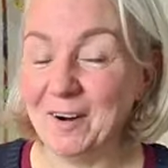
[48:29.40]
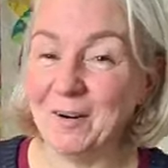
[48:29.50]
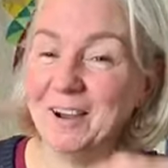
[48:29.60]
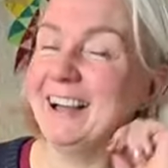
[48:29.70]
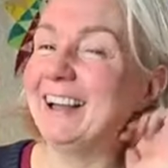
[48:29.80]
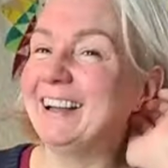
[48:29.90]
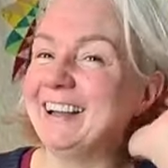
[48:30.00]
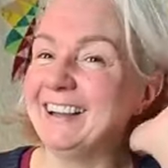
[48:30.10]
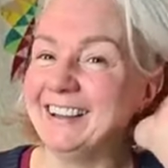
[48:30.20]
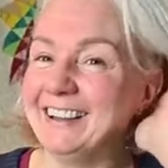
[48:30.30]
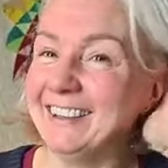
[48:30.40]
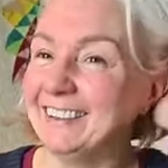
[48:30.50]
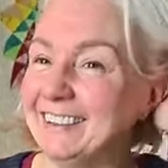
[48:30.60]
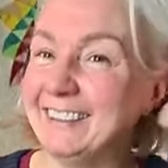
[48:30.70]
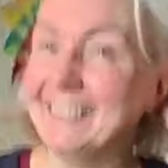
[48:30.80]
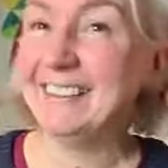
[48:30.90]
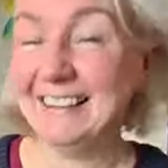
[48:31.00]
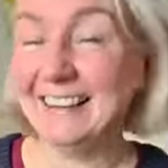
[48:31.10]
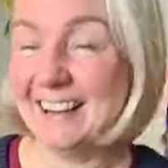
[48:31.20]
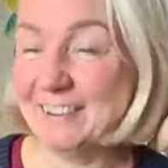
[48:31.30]
Oh.
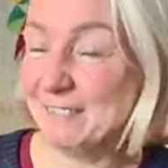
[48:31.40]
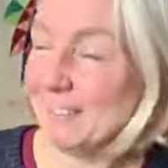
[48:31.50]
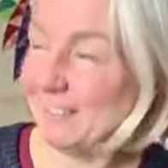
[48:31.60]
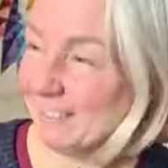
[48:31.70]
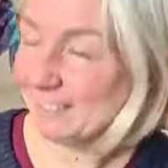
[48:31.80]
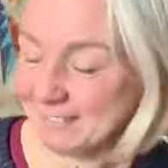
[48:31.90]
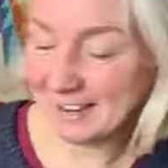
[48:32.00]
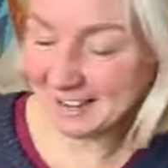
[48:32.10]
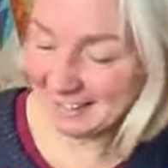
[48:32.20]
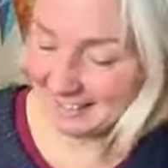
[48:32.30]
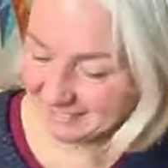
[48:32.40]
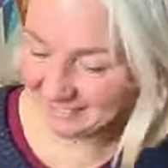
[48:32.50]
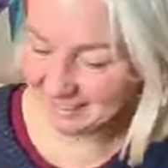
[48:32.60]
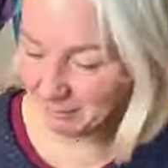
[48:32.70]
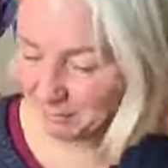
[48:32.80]
Yeah, if you only saw our kitchen, our